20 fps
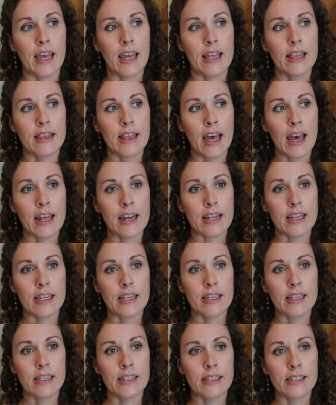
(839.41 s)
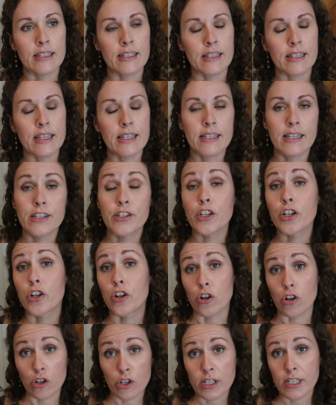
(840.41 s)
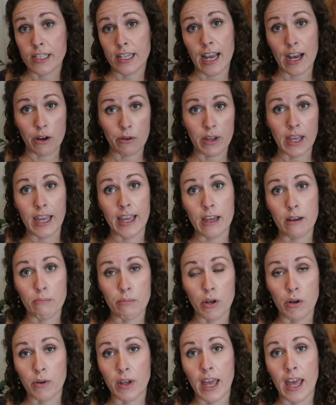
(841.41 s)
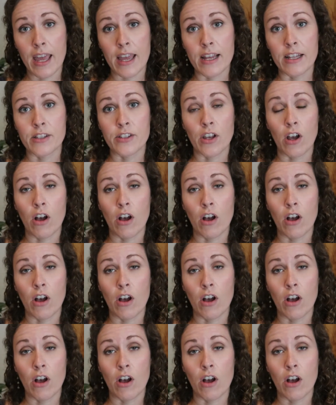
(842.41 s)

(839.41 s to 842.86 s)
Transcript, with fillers: And that is, this is a Girl Scout camp, okay? It's